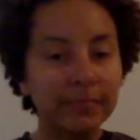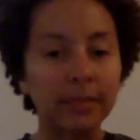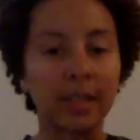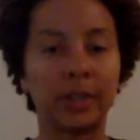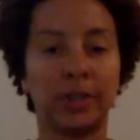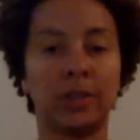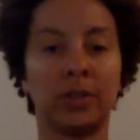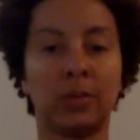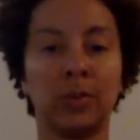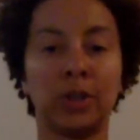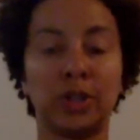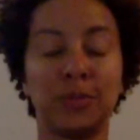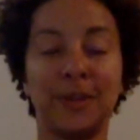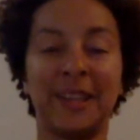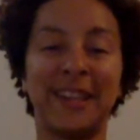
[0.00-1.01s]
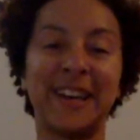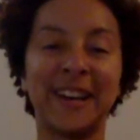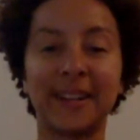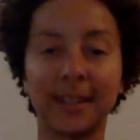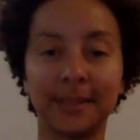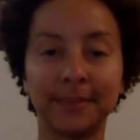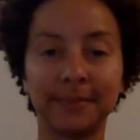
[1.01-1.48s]
Just wish me
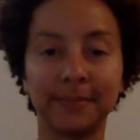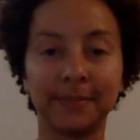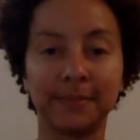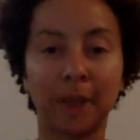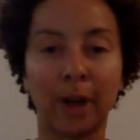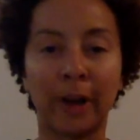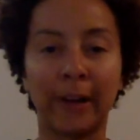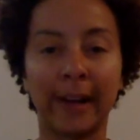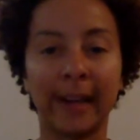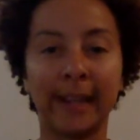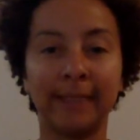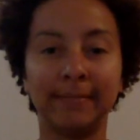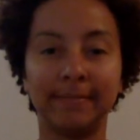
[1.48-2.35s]
luck. All right.